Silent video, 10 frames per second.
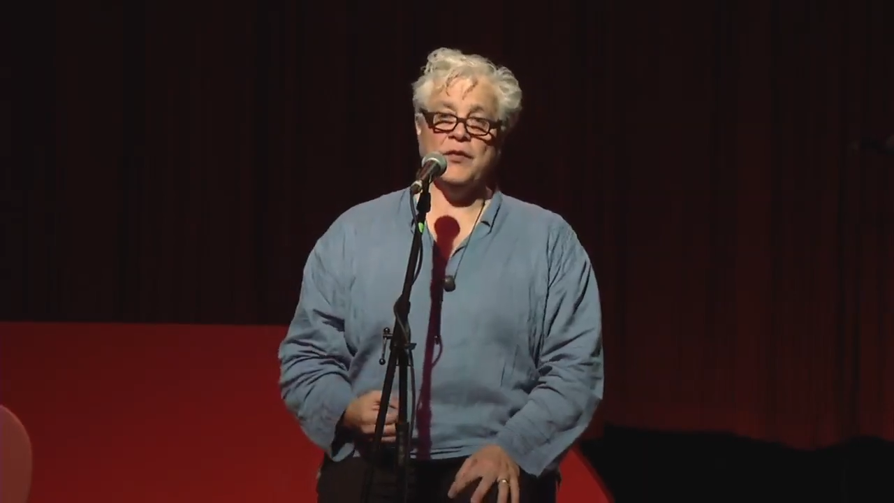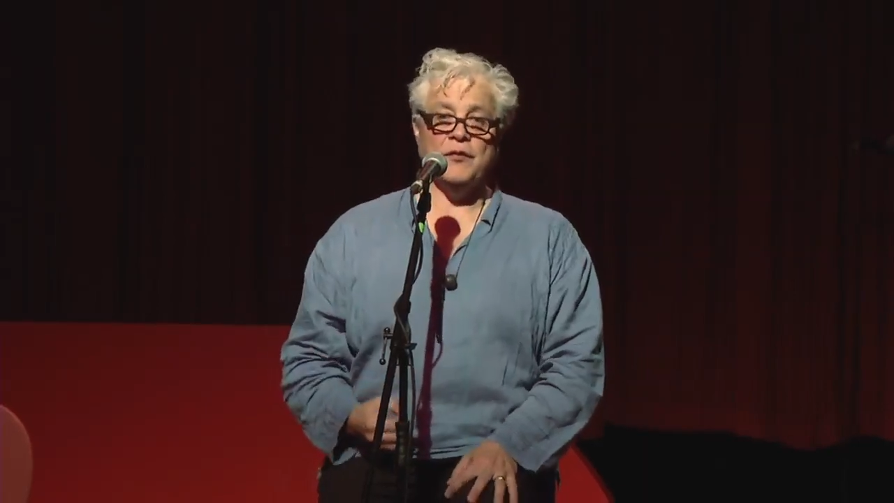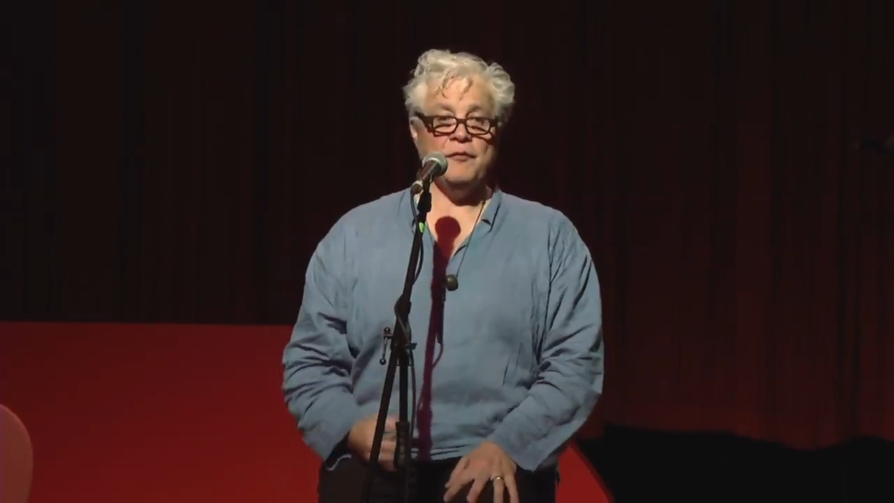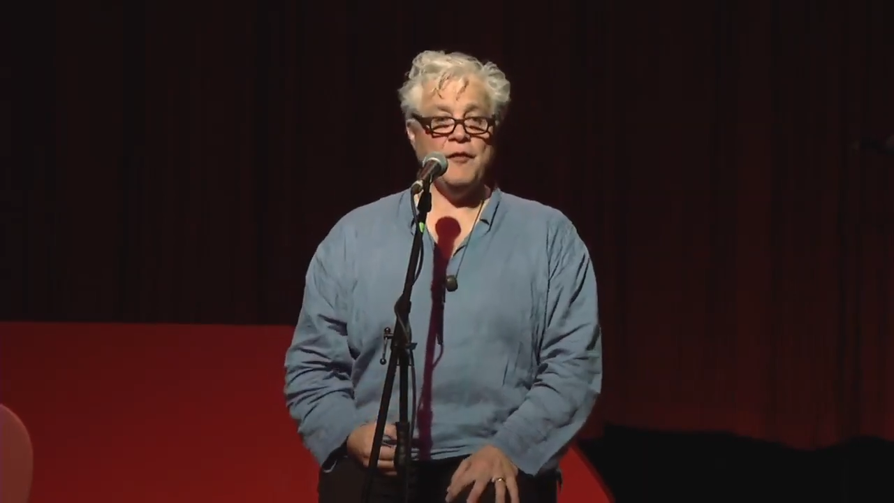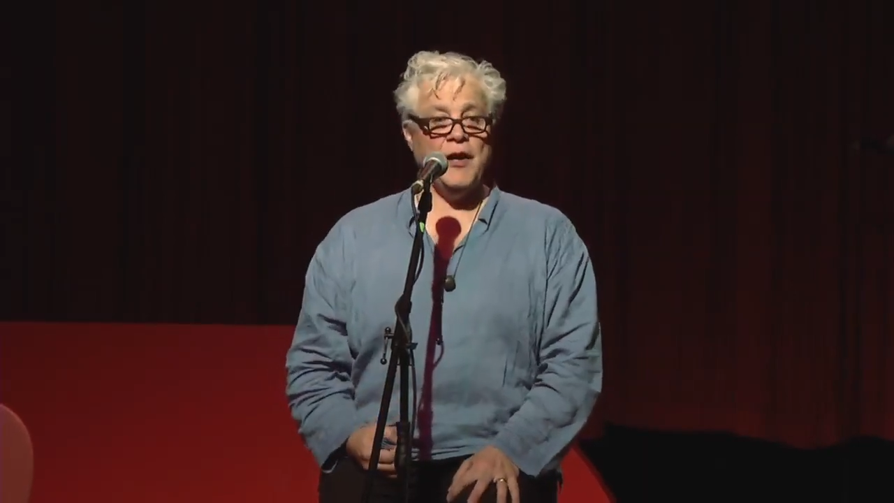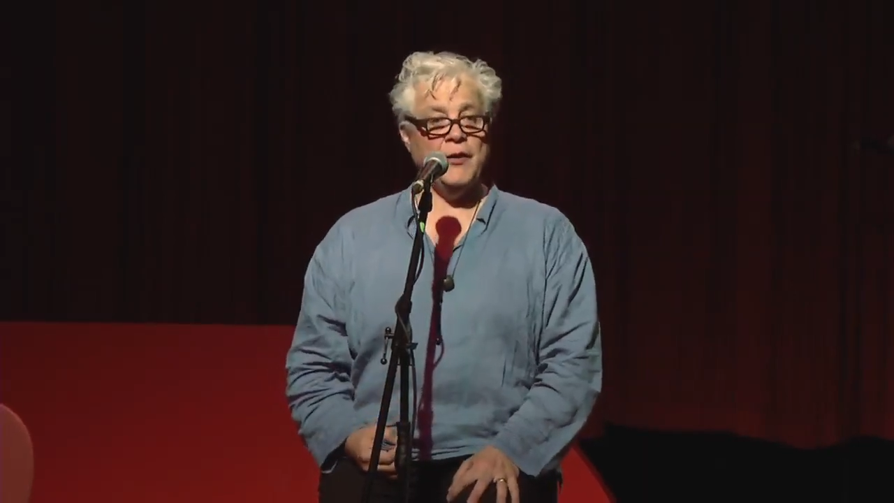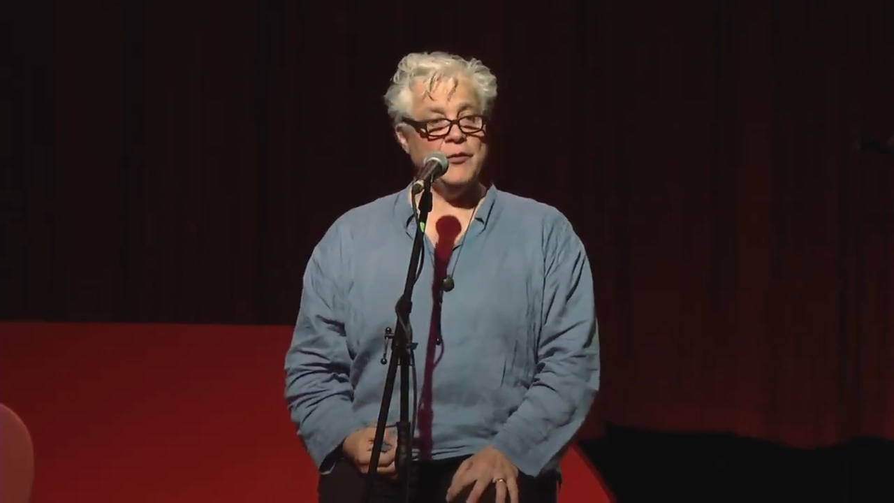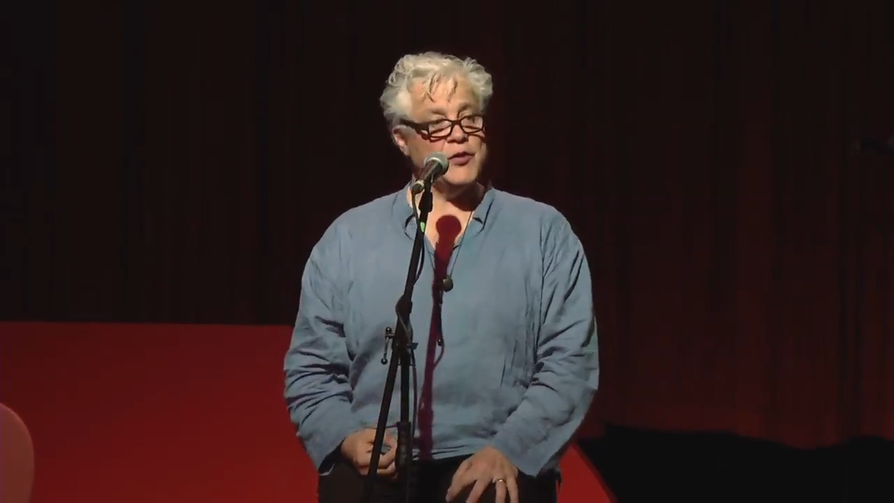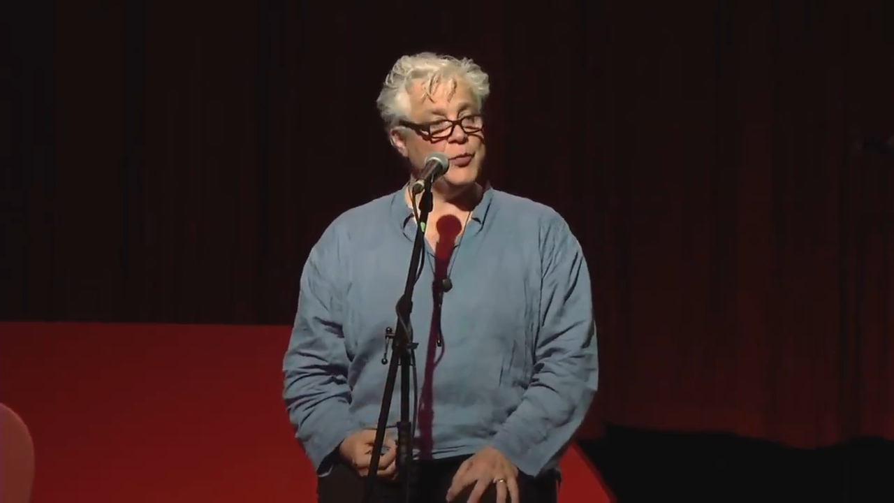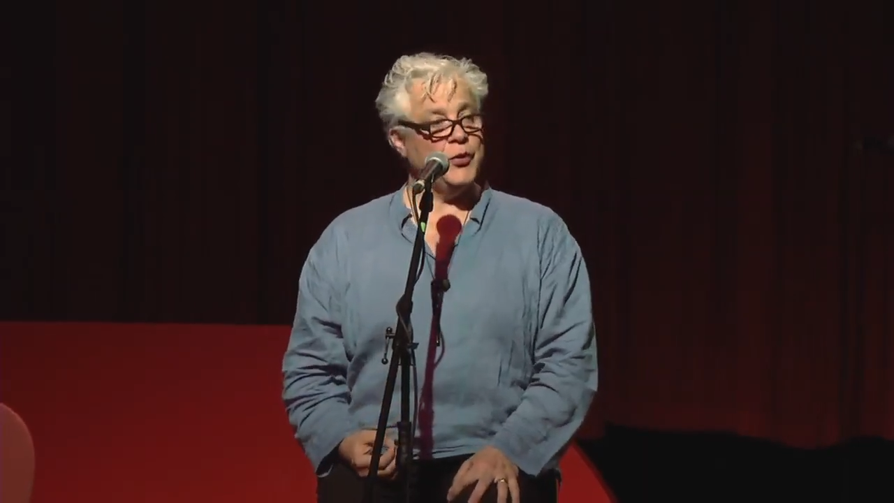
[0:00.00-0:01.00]
the fire
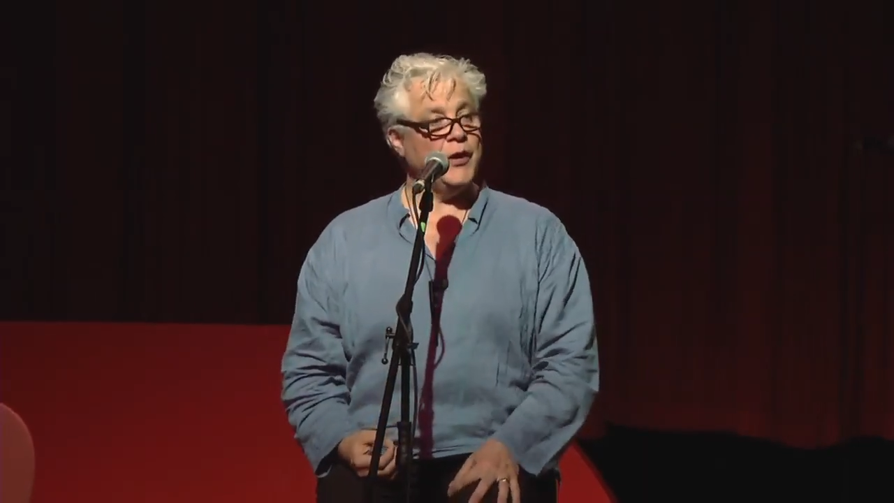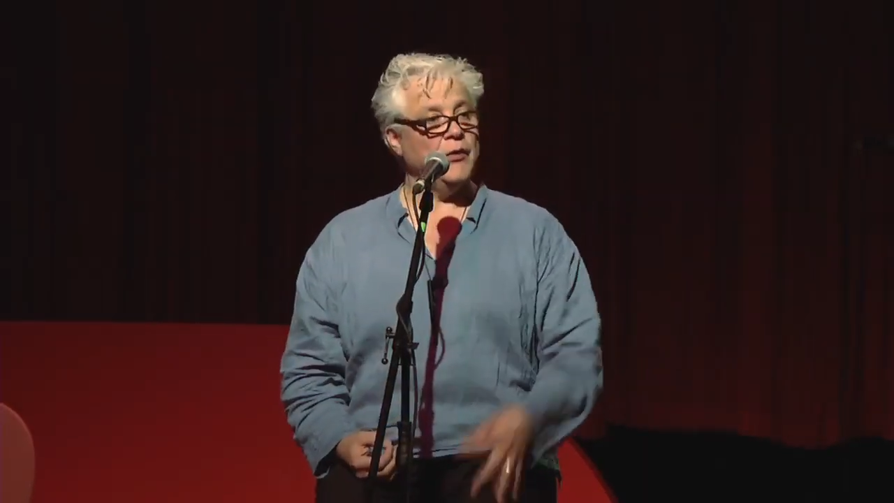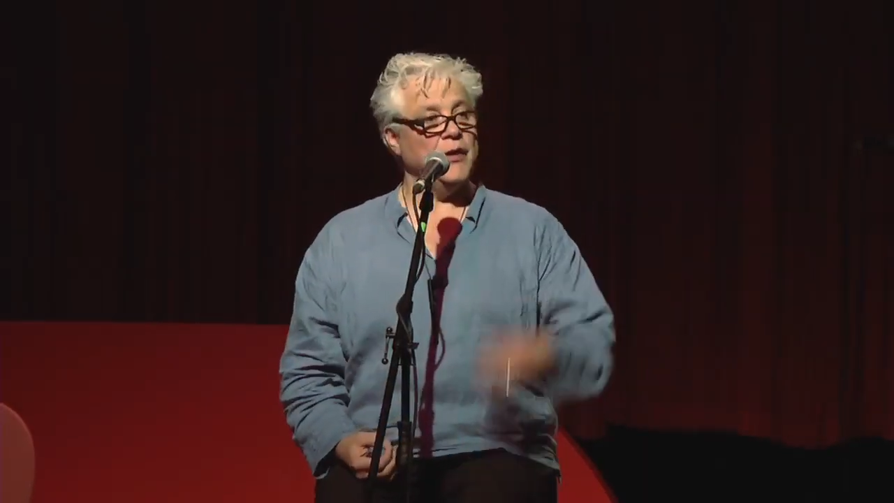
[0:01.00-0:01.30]
is put out,